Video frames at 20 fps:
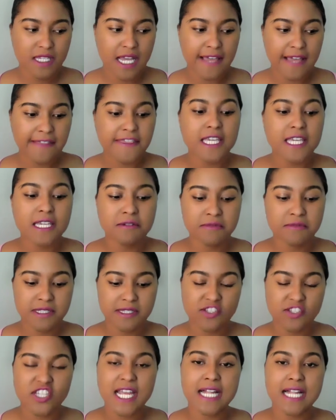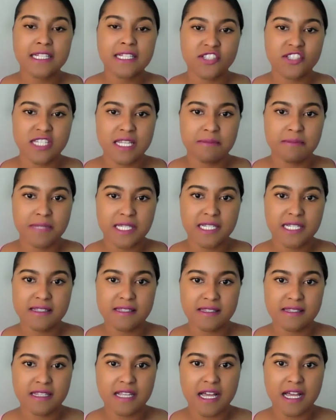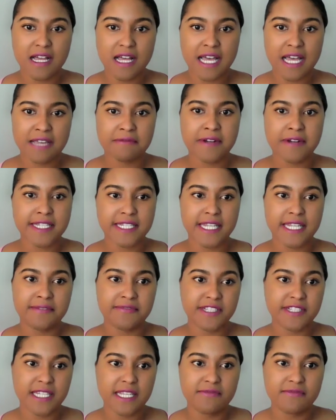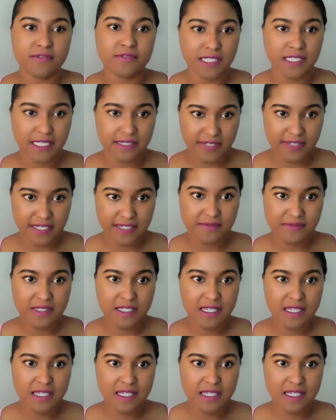I think it was challenging because I write every day for a living.